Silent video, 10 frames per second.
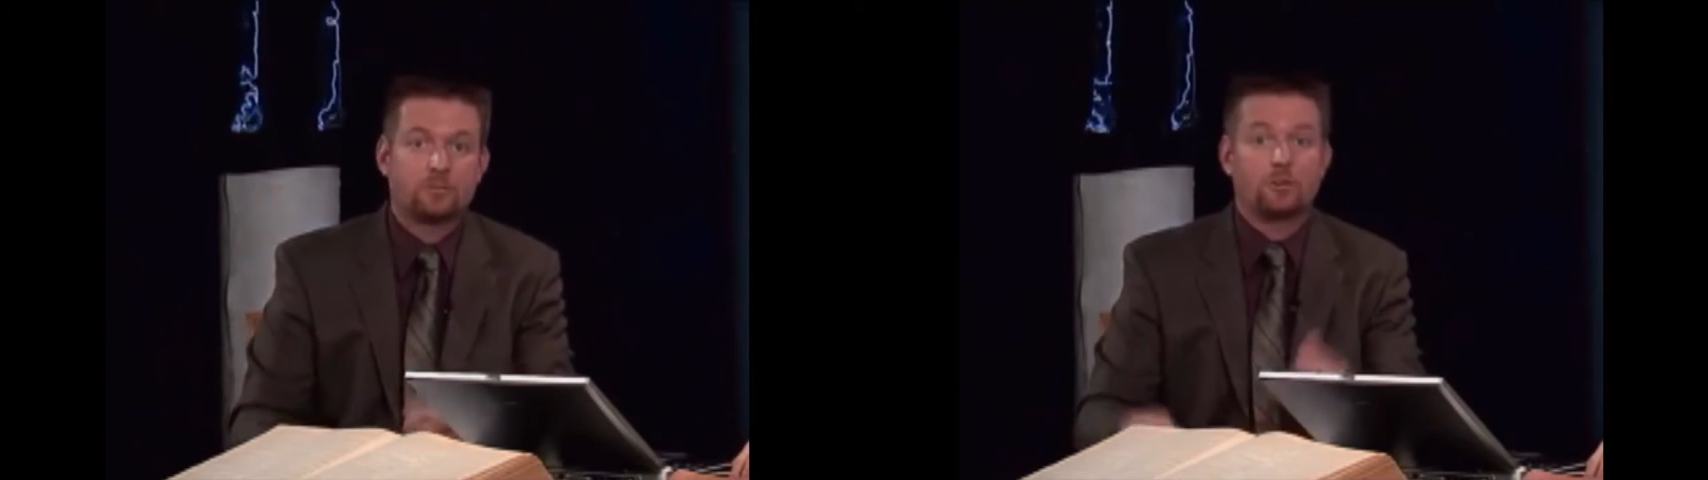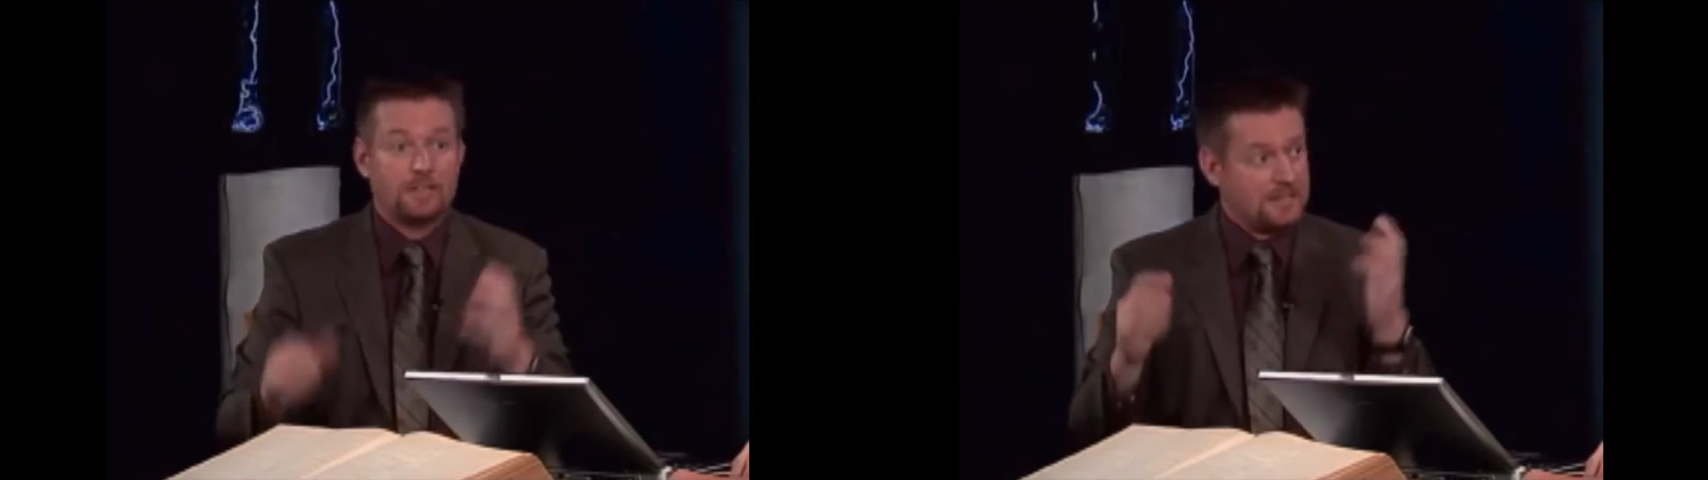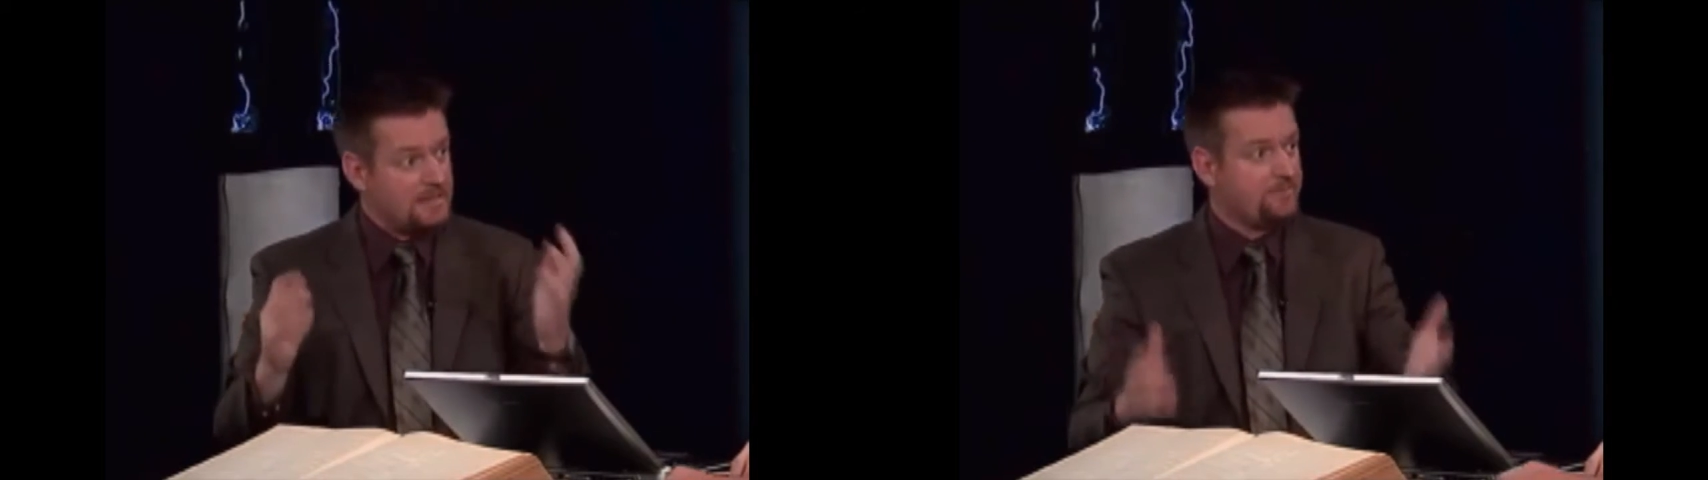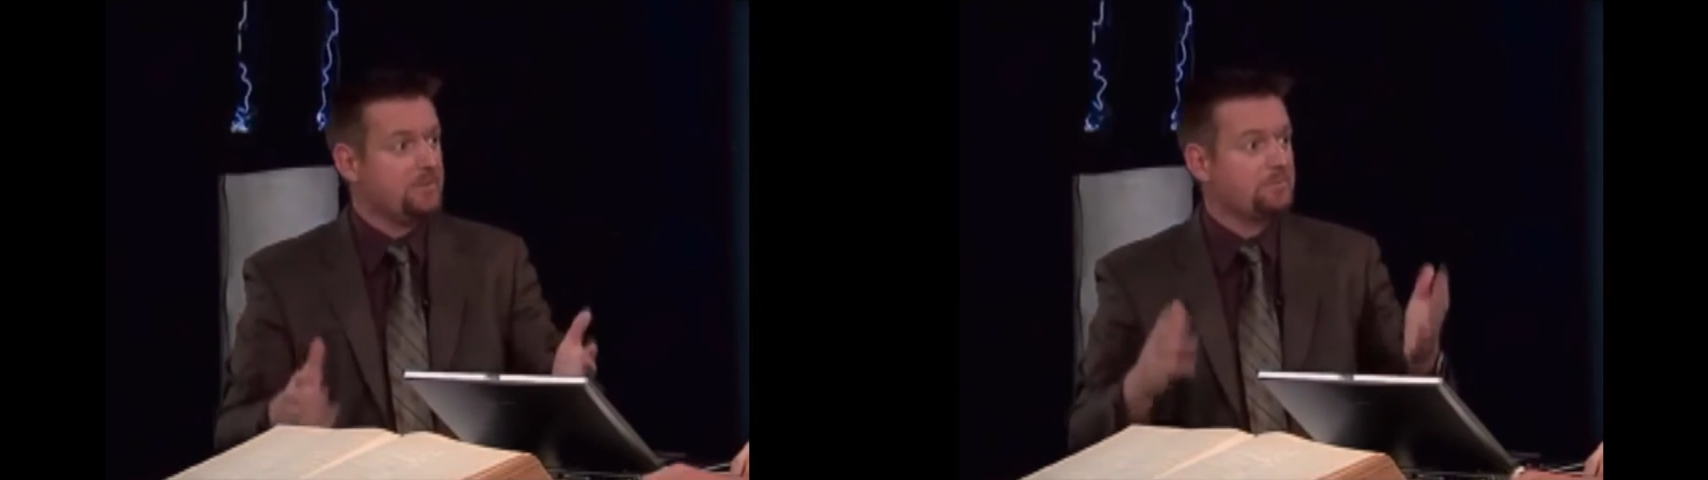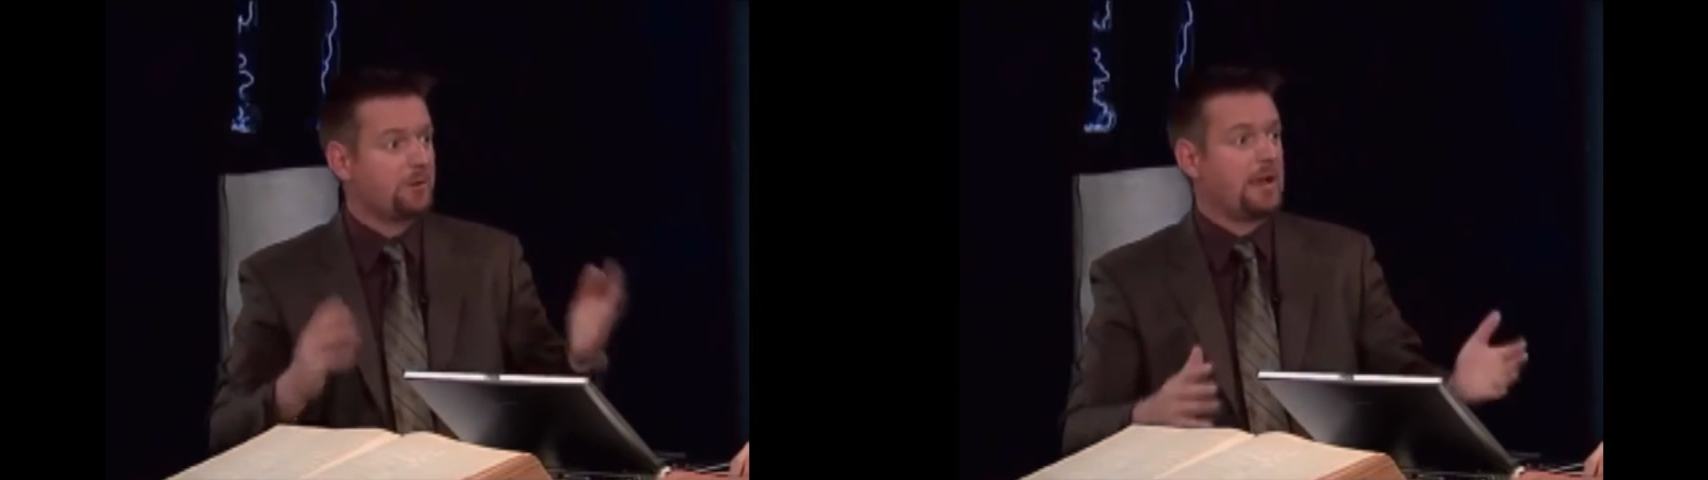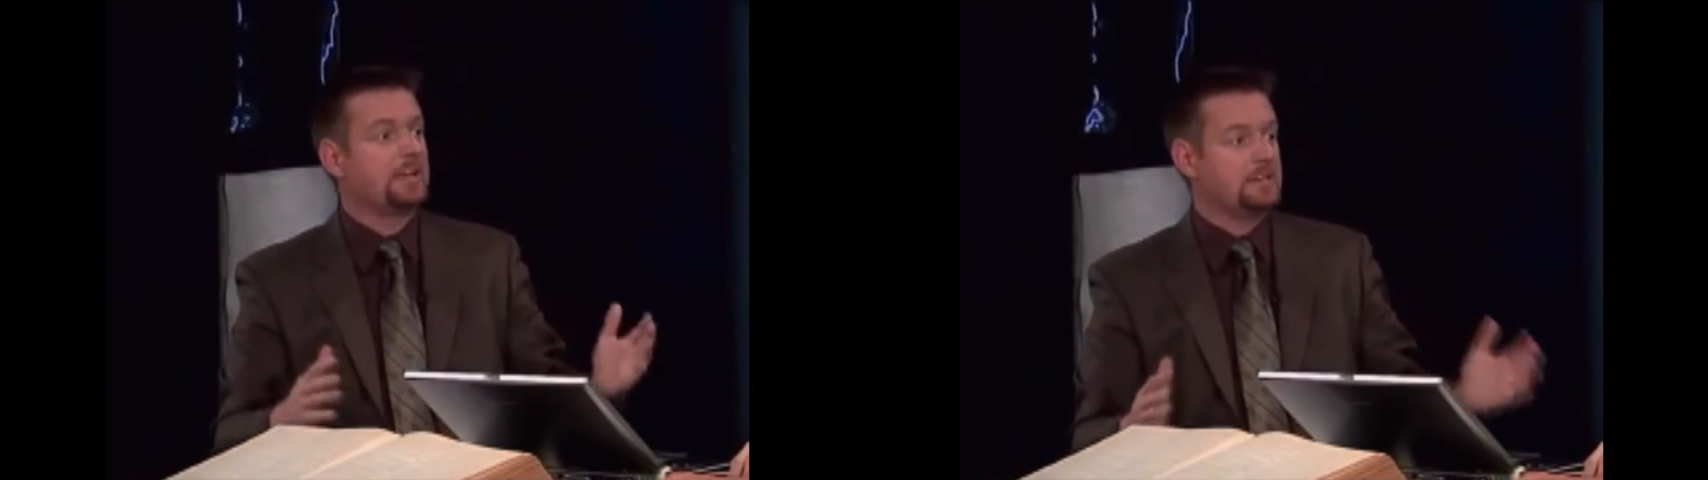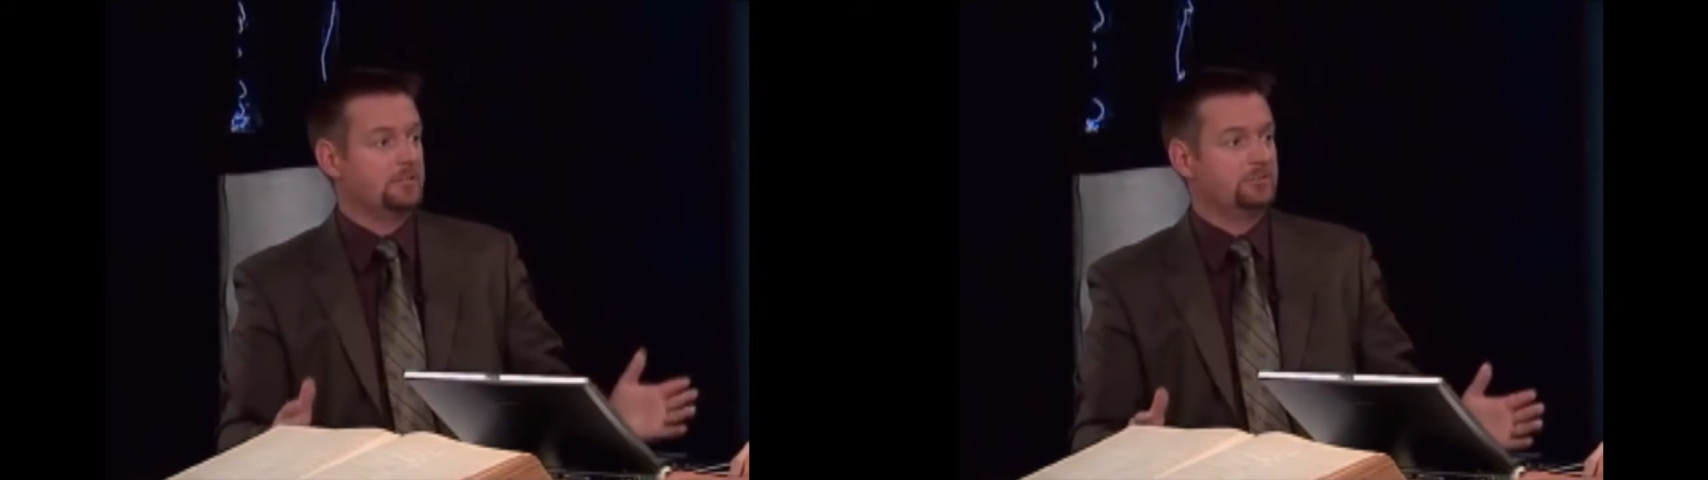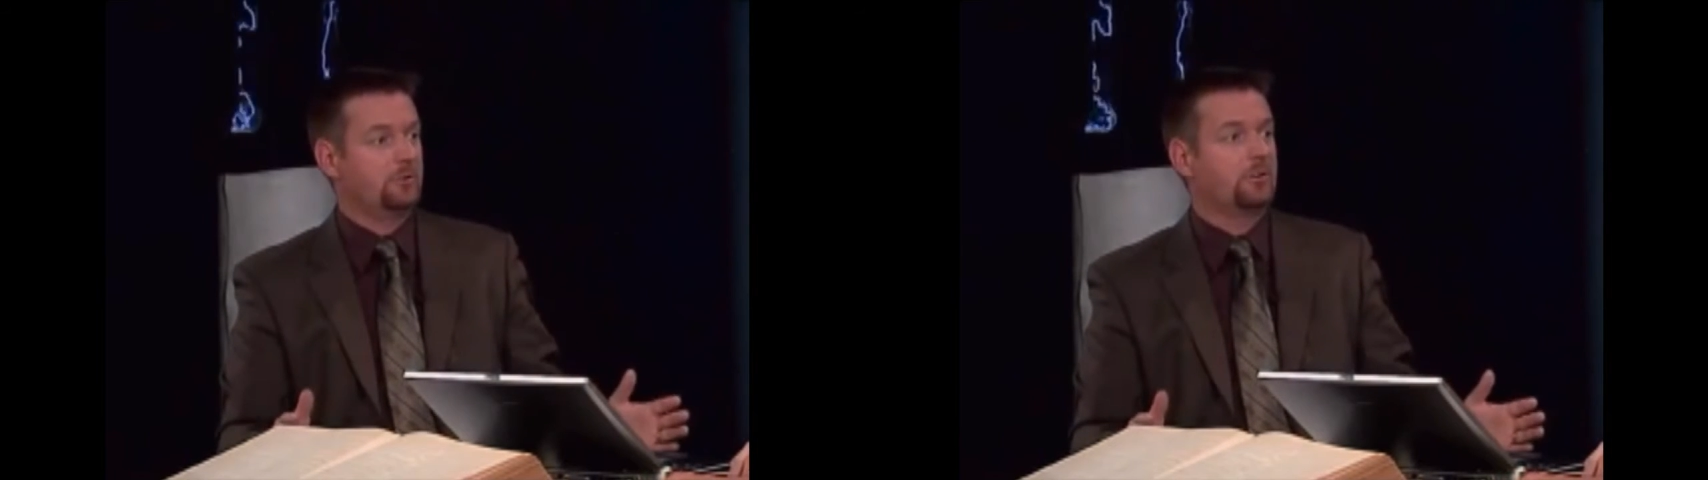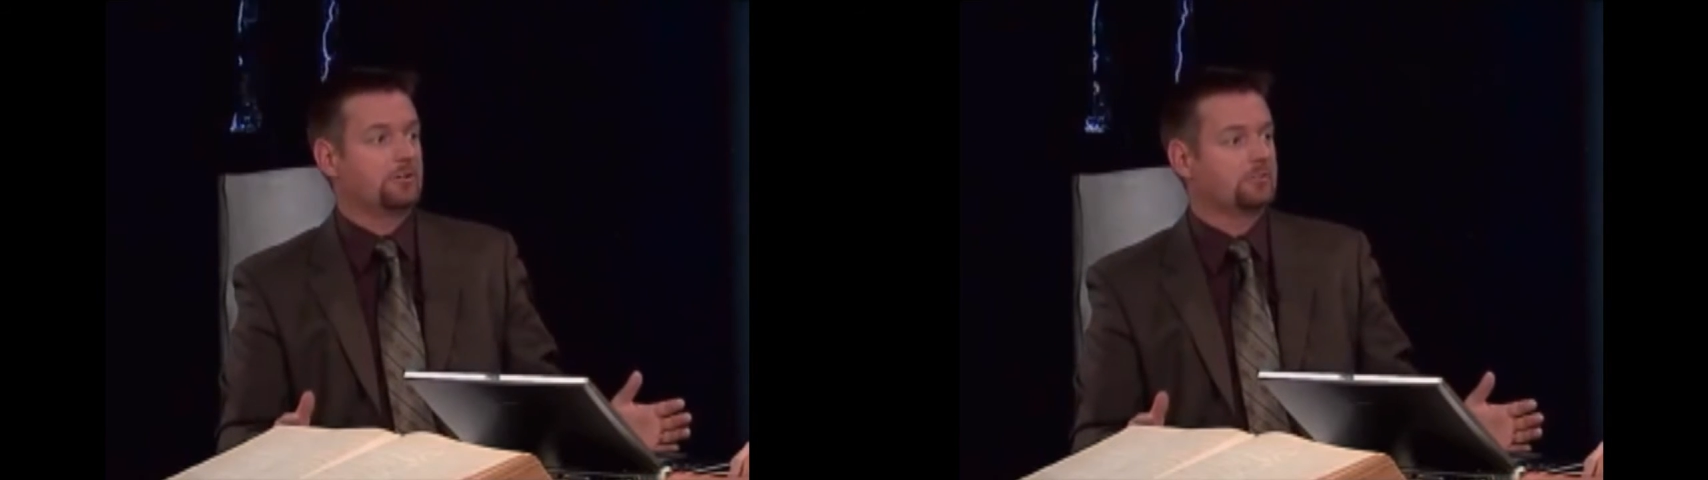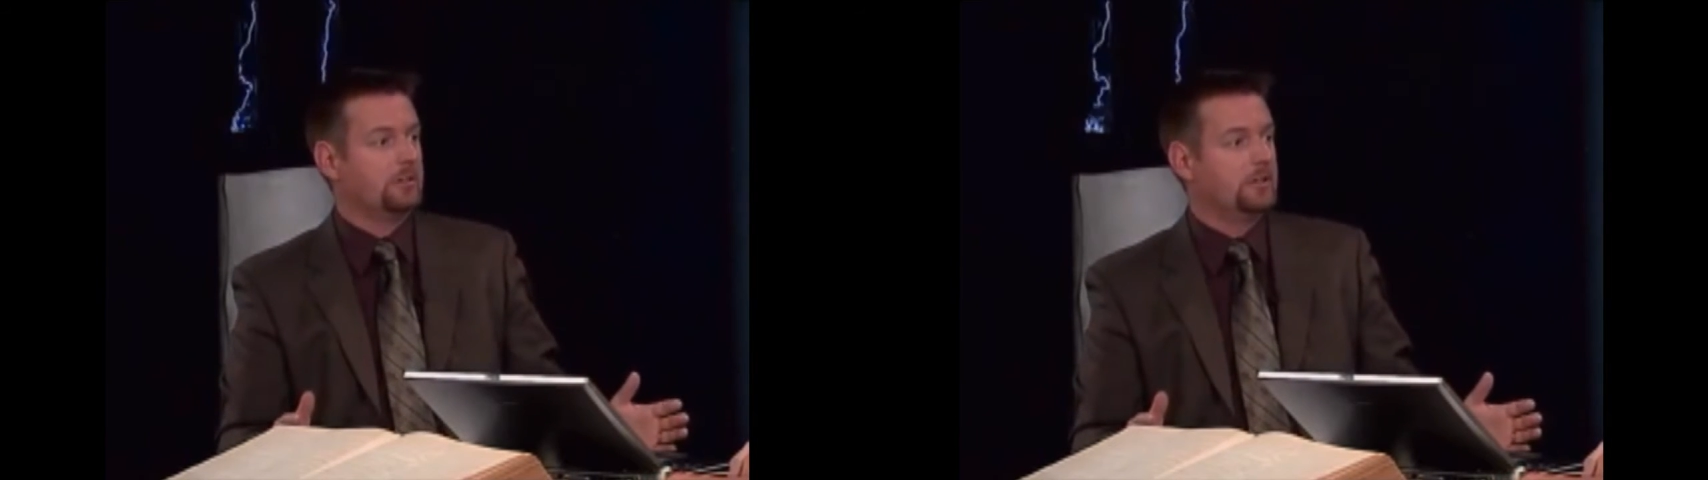So even
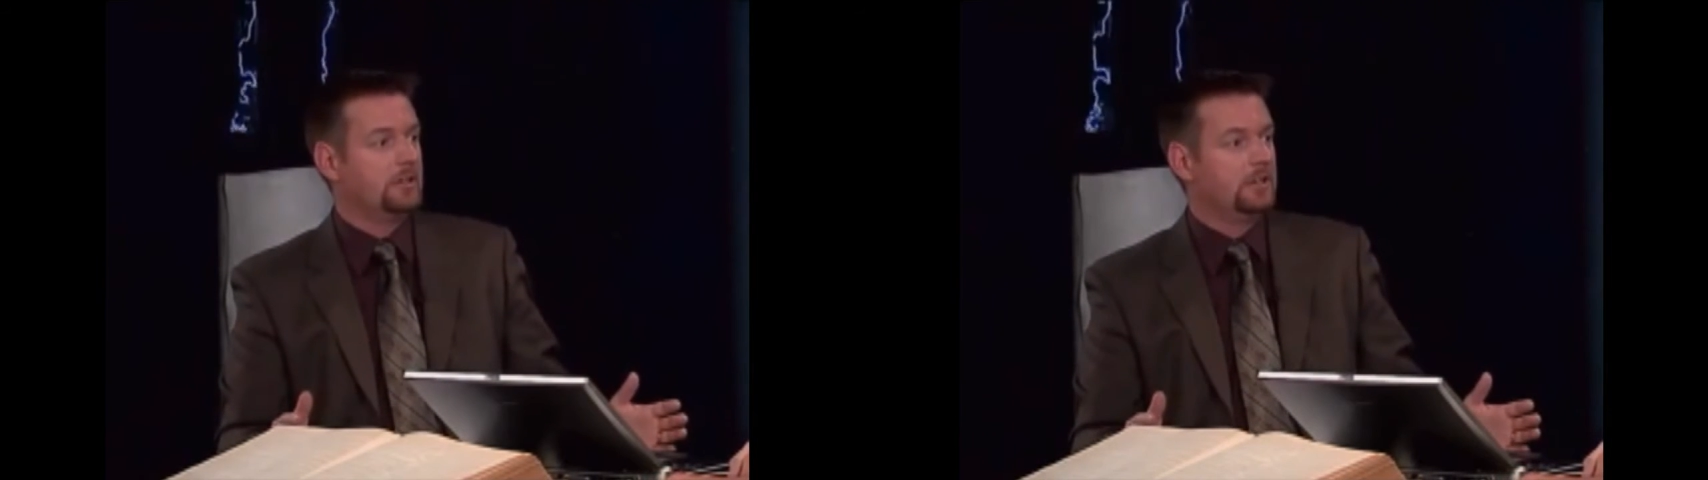Brachiosaurus,